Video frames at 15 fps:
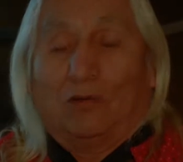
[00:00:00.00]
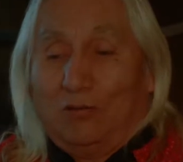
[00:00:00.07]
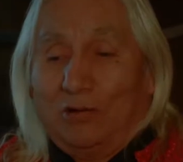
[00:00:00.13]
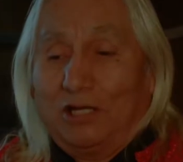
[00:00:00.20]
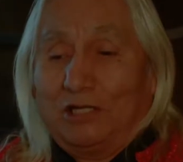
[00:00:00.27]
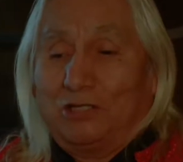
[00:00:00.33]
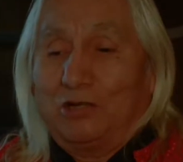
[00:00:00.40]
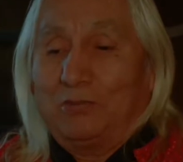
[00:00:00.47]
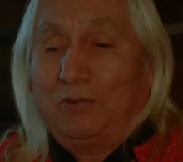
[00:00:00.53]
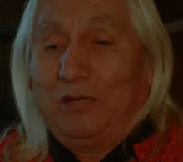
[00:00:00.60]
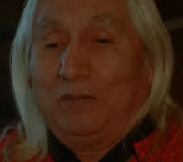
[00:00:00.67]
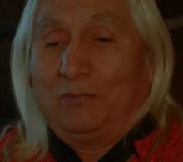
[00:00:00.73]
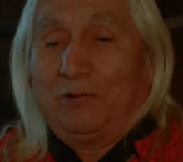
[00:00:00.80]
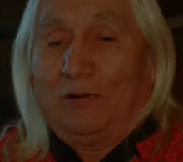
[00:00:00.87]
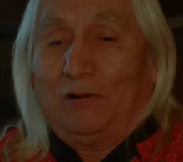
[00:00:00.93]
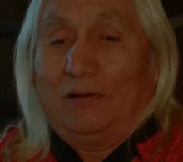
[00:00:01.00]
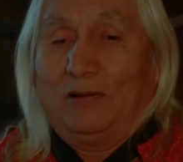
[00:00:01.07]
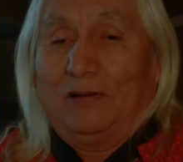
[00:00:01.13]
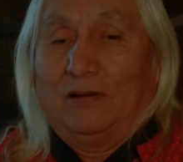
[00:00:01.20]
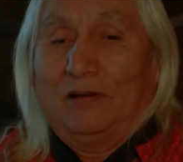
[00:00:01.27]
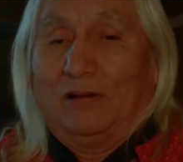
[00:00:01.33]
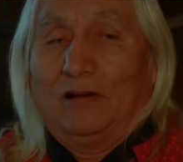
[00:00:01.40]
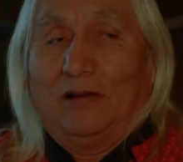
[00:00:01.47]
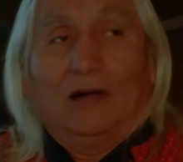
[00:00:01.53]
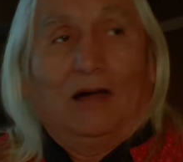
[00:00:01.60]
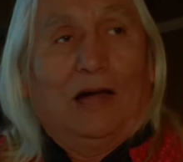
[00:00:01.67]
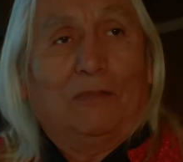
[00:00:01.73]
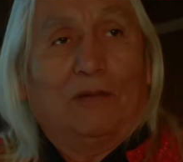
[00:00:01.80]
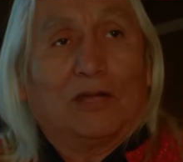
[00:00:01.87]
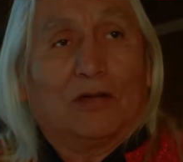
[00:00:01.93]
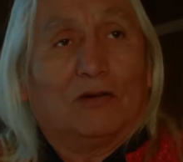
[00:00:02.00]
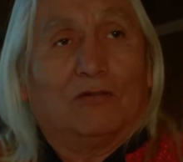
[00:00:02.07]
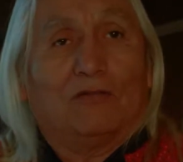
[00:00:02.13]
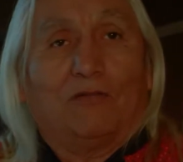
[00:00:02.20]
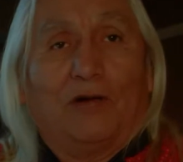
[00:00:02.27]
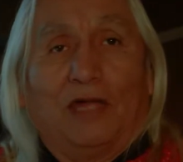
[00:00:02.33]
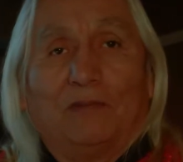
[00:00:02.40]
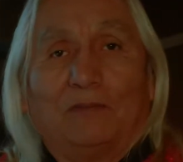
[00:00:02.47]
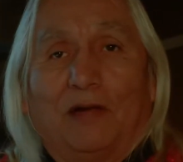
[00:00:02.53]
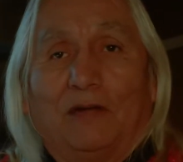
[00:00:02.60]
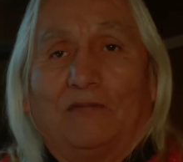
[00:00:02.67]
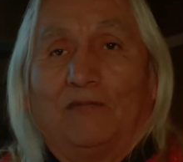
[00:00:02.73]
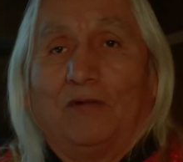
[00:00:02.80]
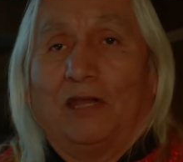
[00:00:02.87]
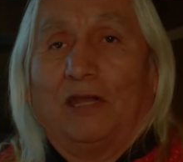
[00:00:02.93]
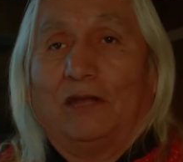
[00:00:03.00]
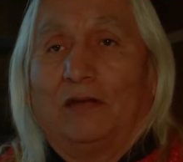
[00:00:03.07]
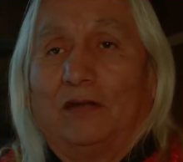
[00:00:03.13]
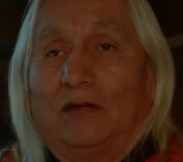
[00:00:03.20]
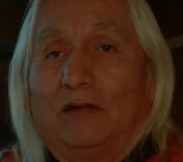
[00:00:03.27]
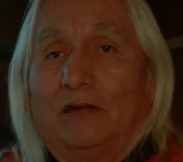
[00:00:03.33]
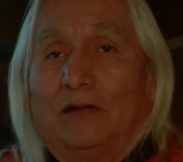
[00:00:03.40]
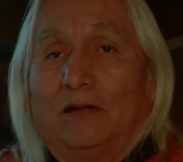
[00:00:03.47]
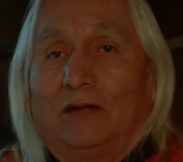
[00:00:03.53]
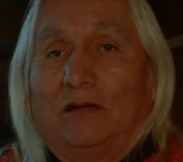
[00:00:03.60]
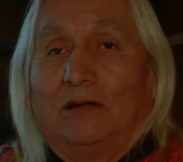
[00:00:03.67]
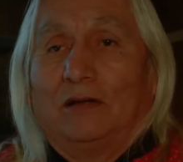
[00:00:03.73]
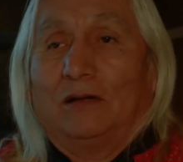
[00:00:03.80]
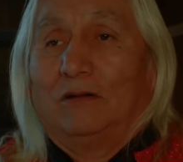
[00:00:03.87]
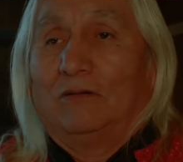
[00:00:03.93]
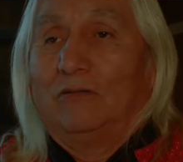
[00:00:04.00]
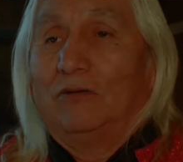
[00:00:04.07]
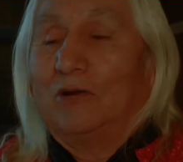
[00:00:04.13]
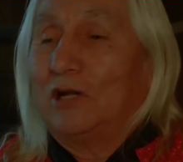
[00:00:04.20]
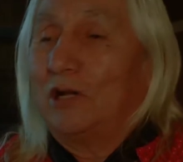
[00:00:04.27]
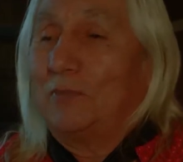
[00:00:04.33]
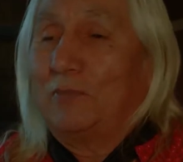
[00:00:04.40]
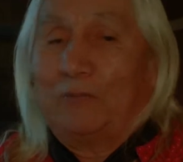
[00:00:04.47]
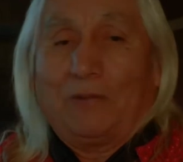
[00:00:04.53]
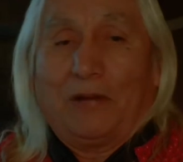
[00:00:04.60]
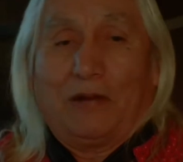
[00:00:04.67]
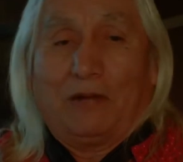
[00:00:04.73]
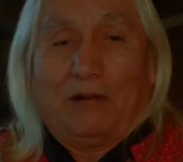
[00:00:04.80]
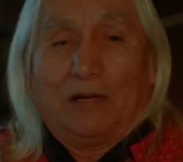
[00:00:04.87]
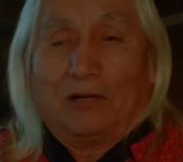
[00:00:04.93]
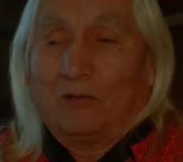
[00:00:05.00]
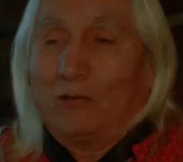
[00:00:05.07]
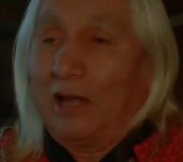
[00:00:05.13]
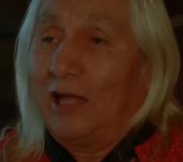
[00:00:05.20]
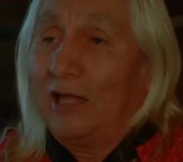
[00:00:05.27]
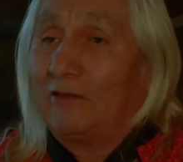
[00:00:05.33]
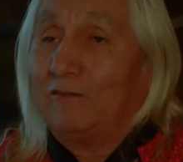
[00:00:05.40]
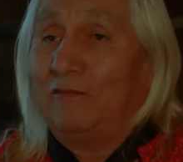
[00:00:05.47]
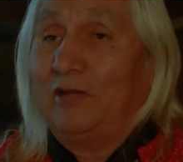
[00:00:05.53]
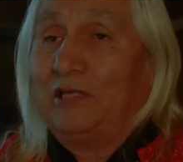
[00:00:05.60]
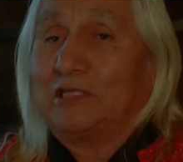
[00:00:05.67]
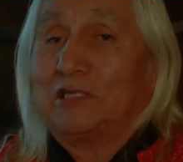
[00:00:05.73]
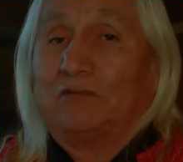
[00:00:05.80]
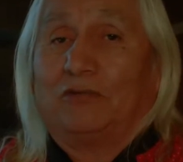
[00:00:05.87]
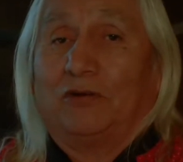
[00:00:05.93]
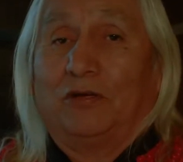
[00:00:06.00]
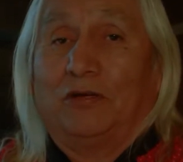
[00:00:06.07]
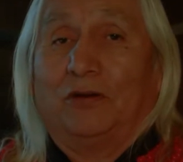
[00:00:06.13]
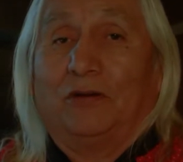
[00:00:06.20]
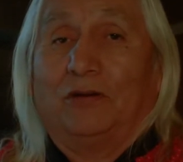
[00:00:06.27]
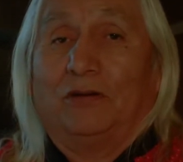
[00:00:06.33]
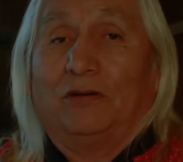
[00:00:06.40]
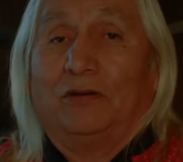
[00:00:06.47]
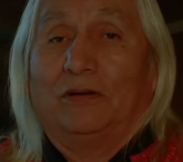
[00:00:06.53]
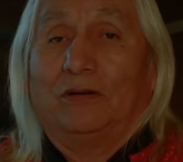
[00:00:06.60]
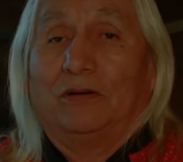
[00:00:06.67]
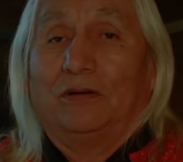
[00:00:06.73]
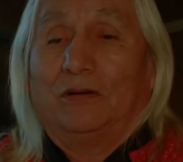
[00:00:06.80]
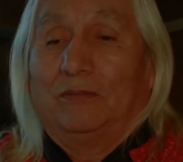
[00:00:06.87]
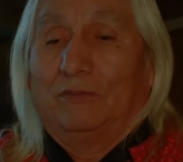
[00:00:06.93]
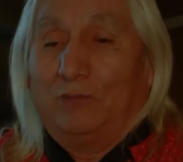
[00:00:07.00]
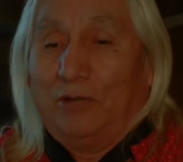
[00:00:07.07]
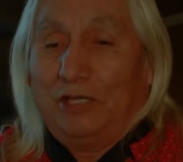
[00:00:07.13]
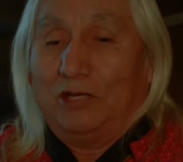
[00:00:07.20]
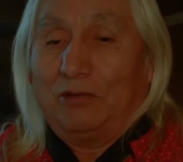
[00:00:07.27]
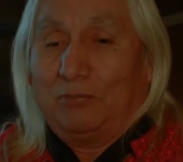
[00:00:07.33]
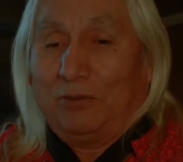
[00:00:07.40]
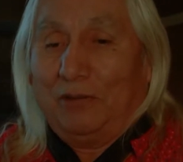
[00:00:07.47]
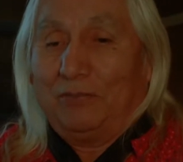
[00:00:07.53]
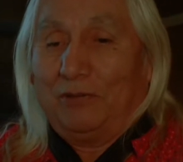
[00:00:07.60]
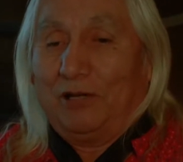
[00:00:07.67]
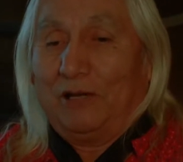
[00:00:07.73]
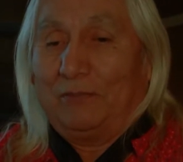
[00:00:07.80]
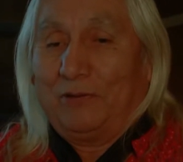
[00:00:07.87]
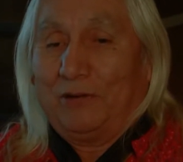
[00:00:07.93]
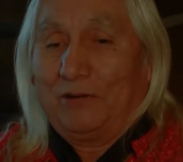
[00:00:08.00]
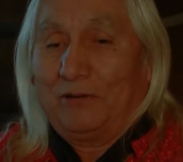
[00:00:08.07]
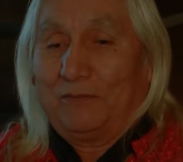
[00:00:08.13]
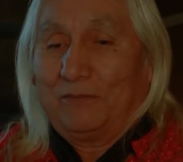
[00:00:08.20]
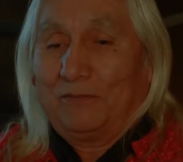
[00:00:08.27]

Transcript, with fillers: Go get your people. I'm going to go find my friend. We're going to prepare a grand feast for you. Bring your people up here.